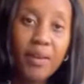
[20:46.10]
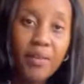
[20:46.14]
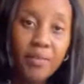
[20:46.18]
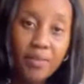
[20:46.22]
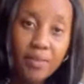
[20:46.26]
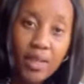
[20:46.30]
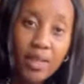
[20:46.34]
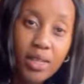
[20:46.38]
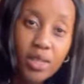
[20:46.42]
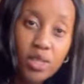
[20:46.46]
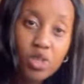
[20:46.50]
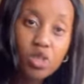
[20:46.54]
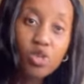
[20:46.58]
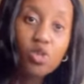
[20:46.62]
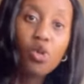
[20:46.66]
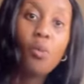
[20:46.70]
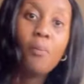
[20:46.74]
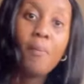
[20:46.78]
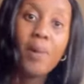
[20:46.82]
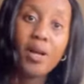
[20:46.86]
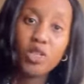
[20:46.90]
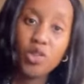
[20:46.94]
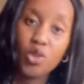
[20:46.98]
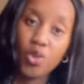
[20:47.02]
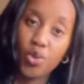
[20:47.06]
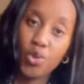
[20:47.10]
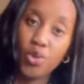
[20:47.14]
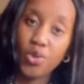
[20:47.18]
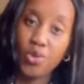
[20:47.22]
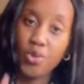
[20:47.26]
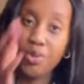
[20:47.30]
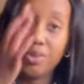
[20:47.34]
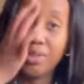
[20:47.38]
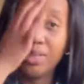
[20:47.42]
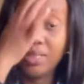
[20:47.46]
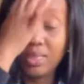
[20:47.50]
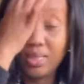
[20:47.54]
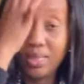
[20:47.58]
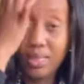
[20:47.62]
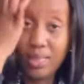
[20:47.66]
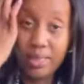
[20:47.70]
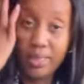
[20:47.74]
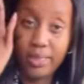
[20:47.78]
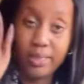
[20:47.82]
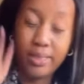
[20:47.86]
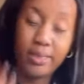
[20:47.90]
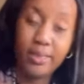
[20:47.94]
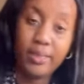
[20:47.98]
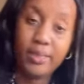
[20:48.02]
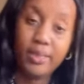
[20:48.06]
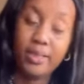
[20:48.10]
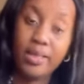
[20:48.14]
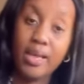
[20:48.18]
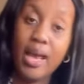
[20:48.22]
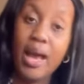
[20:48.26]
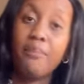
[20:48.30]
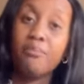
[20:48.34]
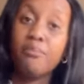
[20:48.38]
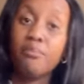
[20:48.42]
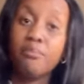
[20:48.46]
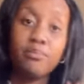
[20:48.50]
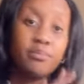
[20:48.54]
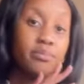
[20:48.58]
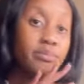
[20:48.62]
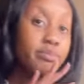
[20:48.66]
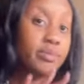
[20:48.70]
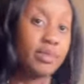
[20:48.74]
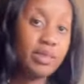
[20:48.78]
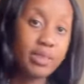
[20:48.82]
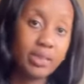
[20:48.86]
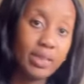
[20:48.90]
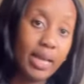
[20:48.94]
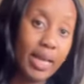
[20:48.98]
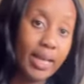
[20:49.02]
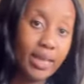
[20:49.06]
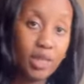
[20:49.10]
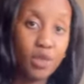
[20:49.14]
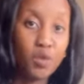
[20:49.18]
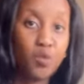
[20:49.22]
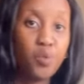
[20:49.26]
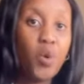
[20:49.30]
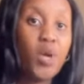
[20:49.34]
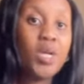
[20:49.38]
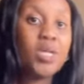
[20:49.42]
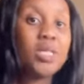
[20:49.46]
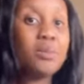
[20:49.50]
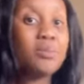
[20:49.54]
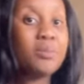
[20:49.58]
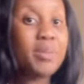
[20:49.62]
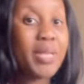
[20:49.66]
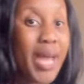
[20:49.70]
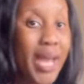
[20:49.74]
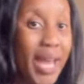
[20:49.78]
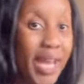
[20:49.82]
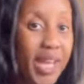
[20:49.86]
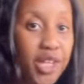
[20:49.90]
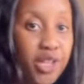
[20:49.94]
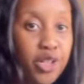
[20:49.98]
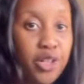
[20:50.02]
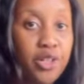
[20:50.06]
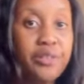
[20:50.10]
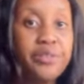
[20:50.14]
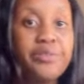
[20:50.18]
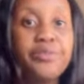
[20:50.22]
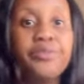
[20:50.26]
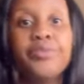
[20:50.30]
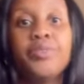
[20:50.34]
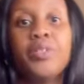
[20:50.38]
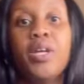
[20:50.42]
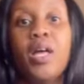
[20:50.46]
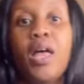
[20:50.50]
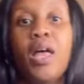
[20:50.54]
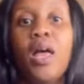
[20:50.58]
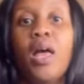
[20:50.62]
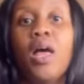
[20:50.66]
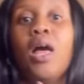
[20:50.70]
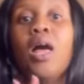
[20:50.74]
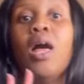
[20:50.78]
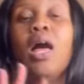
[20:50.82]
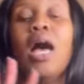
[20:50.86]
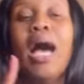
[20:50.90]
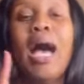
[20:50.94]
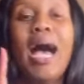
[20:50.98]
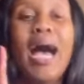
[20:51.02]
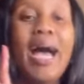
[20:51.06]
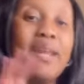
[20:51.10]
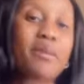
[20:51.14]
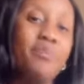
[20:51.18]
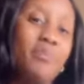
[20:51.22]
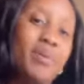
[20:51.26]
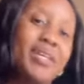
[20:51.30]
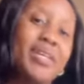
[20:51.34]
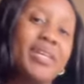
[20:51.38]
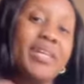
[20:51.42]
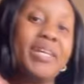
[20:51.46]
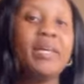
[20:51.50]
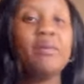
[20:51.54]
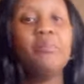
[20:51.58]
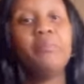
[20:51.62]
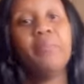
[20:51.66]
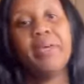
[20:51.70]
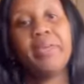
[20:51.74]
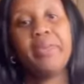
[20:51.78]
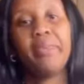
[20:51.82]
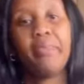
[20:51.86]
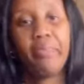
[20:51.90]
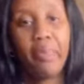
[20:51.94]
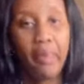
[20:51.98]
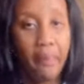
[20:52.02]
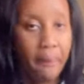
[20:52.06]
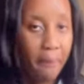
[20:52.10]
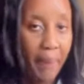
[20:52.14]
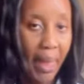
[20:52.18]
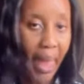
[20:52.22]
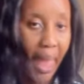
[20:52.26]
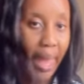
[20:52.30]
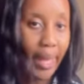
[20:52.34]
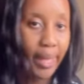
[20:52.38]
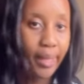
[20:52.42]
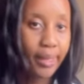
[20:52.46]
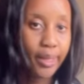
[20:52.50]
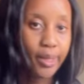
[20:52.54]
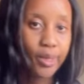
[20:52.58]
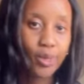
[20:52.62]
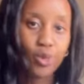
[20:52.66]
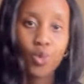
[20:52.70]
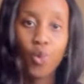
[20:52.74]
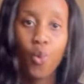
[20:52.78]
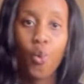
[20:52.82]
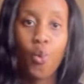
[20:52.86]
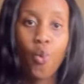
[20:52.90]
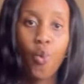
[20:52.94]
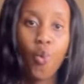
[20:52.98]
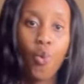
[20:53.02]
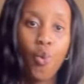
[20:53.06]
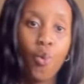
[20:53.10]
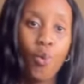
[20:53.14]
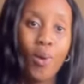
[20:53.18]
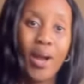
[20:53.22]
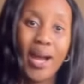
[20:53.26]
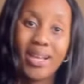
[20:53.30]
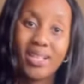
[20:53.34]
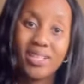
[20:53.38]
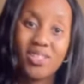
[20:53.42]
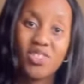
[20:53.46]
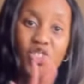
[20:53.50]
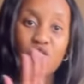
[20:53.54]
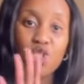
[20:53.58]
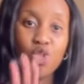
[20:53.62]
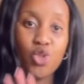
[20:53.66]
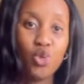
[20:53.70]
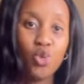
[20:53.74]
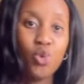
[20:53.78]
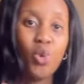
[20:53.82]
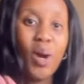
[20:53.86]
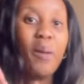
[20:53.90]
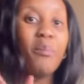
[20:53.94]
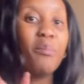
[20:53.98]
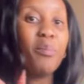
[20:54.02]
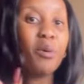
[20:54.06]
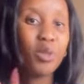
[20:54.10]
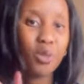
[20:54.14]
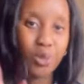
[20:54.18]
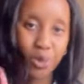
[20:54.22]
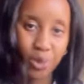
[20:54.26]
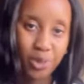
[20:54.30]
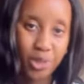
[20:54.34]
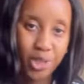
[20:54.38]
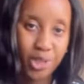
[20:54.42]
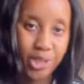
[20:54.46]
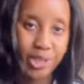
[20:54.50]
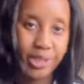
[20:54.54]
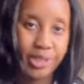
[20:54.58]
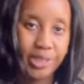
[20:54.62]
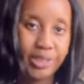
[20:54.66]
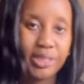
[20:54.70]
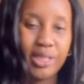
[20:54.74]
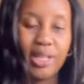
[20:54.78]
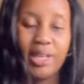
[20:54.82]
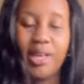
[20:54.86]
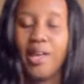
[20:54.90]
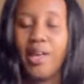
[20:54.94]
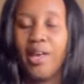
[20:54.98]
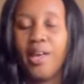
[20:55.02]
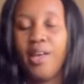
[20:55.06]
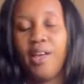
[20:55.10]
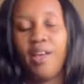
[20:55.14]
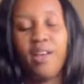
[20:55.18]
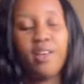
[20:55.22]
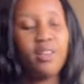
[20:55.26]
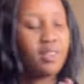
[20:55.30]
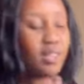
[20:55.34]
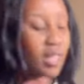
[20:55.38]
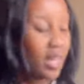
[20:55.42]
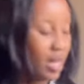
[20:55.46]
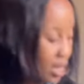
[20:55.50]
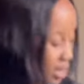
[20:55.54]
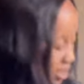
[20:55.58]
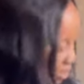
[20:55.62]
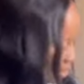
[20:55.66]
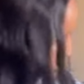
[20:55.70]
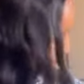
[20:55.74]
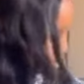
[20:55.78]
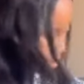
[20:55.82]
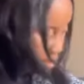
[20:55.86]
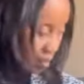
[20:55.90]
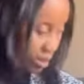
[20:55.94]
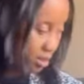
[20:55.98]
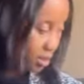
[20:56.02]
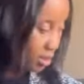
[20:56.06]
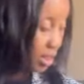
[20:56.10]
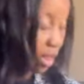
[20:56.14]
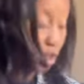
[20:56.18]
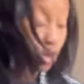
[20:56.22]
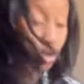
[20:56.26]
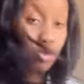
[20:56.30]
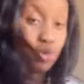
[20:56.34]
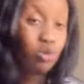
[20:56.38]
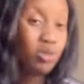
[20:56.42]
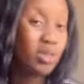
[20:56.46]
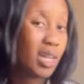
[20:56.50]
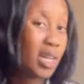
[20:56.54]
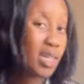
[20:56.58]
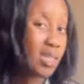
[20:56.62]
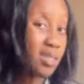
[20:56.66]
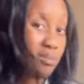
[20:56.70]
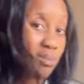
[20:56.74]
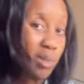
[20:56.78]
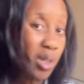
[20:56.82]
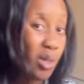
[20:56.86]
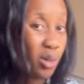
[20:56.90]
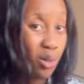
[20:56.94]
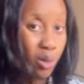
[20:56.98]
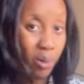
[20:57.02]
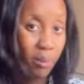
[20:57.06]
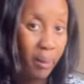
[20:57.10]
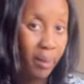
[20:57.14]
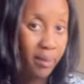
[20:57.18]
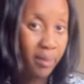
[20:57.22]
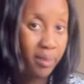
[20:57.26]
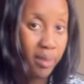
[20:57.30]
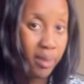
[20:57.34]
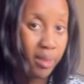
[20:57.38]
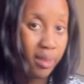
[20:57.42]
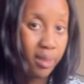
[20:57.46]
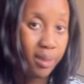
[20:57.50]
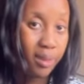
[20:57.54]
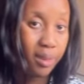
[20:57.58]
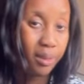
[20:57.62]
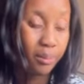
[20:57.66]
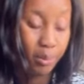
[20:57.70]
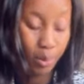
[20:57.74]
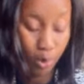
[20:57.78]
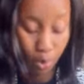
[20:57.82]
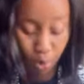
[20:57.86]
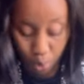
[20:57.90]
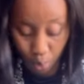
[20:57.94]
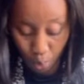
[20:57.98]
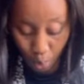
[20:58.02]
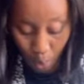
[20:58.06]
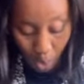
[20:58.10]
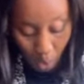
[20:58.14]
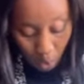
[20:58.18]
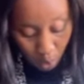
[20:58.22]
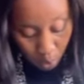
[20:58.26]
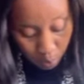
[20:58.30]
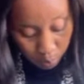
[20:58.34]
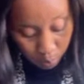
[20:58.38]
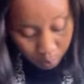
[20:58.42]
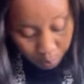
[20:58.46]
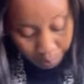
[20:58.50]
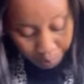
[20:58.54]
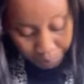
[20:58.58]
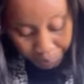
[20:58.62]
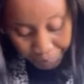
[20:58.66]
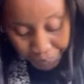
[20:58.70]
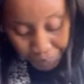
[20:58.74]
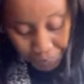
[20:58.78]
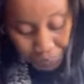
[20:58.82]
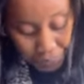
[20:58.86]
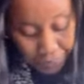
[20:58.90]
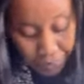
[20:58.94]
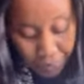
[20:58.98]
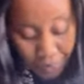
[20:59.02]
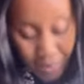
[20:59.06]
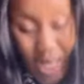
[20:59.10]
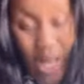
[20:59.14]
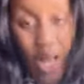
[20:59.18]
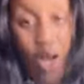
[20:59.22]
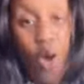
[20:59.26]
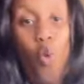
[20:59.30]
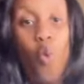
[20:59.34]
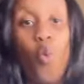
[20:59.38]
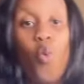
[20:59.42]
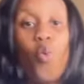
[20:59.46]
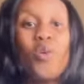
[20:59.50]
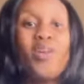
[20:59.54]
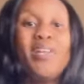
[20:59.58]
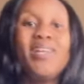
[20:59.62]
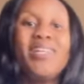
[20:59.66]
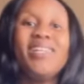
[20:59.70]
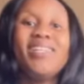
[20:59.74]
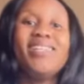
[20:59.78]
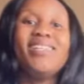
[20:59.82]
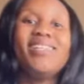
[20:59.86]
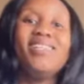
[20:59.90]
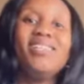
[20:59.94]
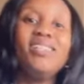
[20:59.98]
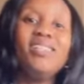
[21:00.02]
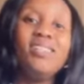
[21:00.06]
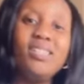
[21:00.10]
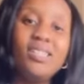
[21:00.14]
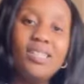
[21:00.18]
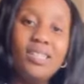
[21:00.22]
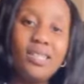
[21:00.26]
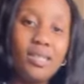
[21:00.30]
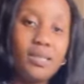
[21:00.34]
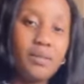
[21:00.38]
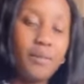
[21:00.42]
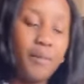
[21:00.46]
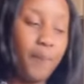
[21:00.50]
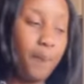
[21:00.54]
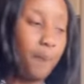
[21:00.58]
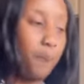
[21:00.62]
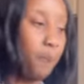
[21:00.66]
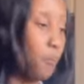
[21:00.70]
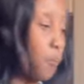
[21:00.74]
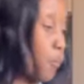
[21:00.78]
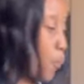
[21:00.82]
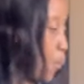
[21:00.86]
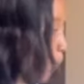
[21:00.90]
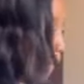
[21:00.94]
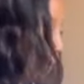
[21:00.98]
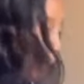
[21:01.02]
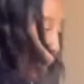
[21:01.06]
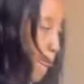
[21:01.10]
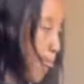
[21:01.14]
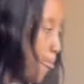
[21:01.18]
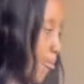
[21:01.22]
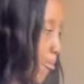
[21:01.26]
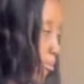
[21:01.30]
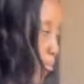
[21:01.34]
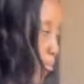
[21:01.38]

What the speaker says: There's so much groceries. At this point, I'm tired of unpacking and packing them back. So, guys, just know that that should last me a whole month. Because, wow. Unengi.